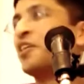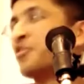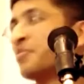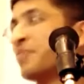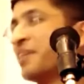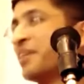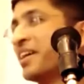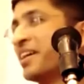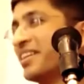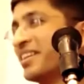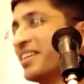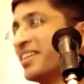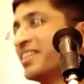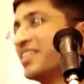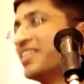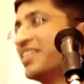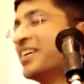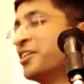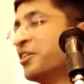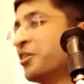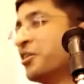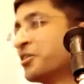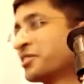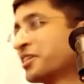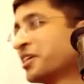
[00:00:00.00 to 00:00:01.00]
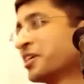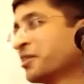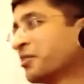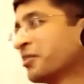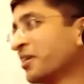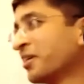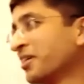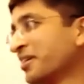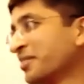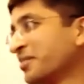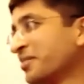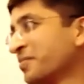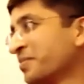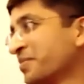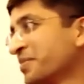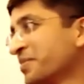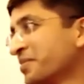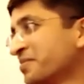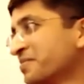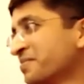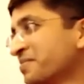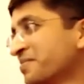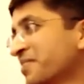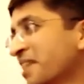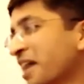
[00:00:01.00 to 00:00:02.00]
of mine in North Carolina.
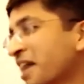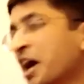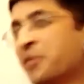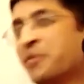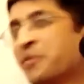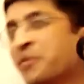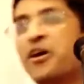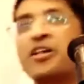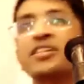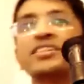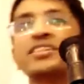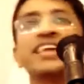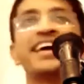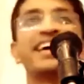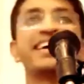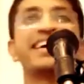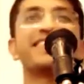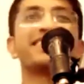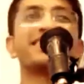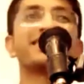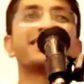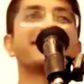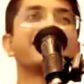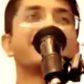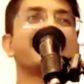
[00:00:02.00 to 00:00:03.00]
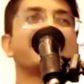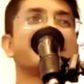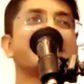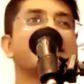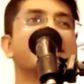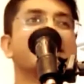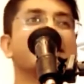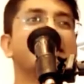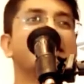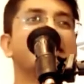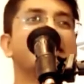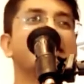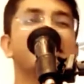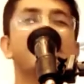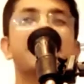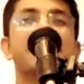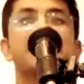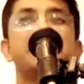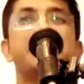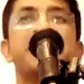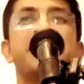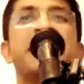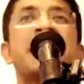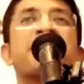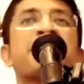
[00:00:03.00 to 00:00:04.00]
Are we all there? Yeah.
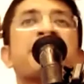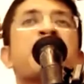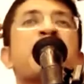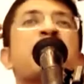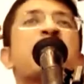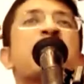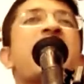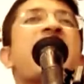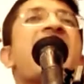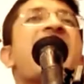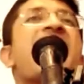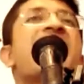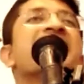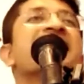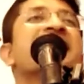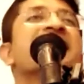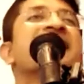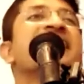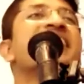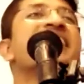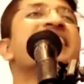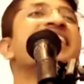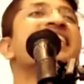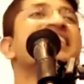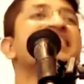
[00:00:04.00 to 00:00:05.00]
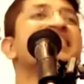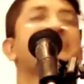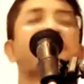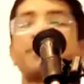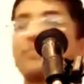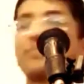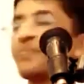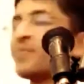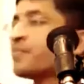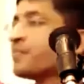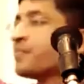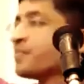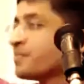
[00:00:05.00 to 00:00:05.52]
Srila Prabhupada ki? Yeah.